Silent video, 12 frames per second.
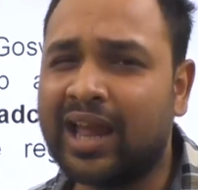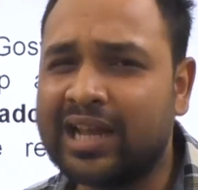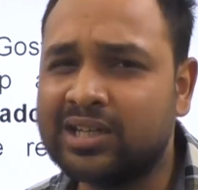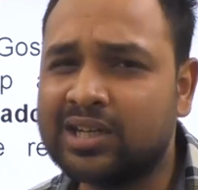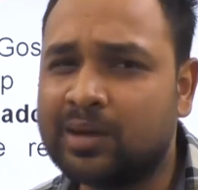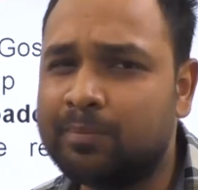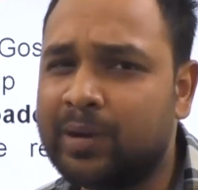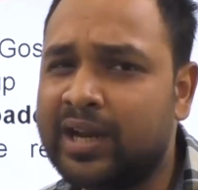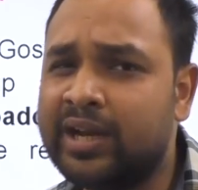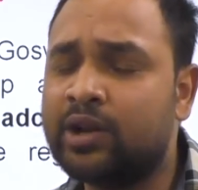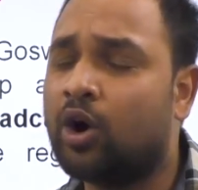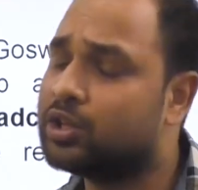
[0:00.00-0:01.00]
like the
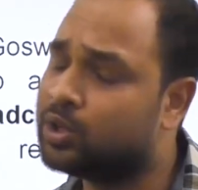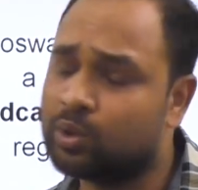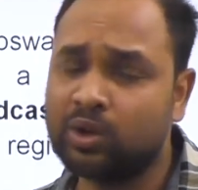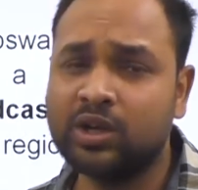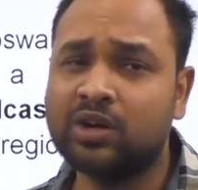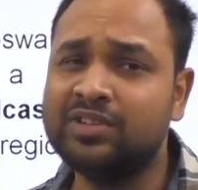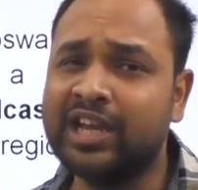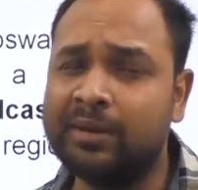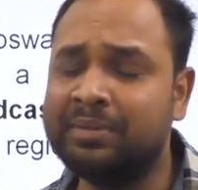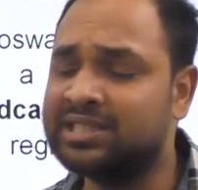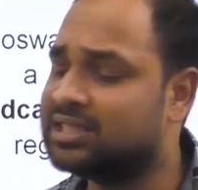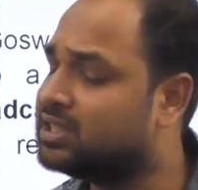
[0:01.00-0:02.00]
complaint or the ruling of the
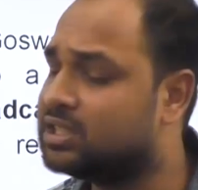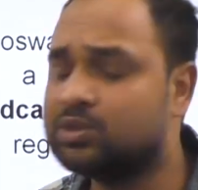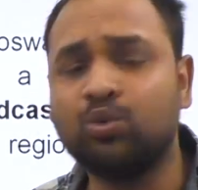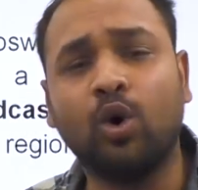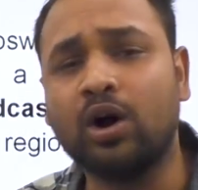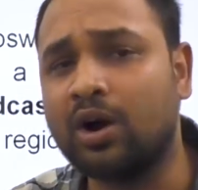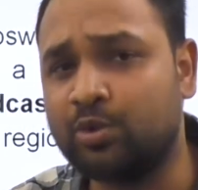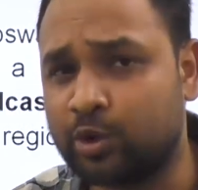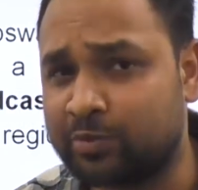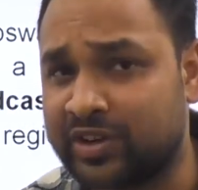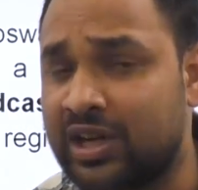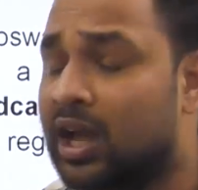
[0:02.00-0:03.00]
NBSA, they just walk out
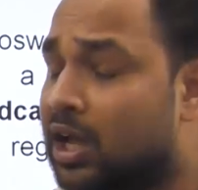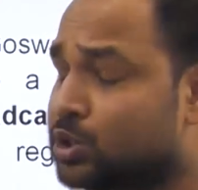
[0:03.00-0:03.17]
of it.